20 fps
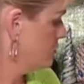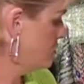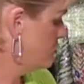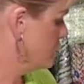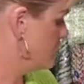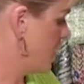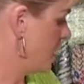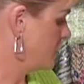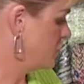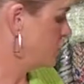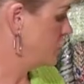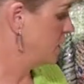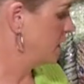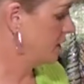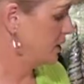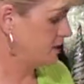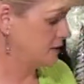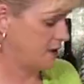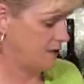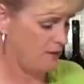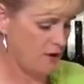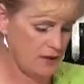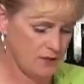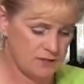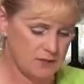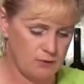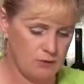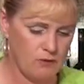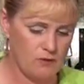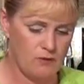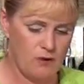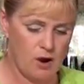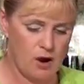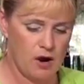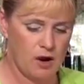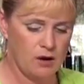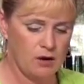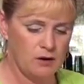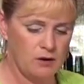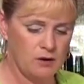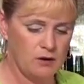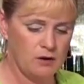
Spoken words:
dried chilies. I've got some of our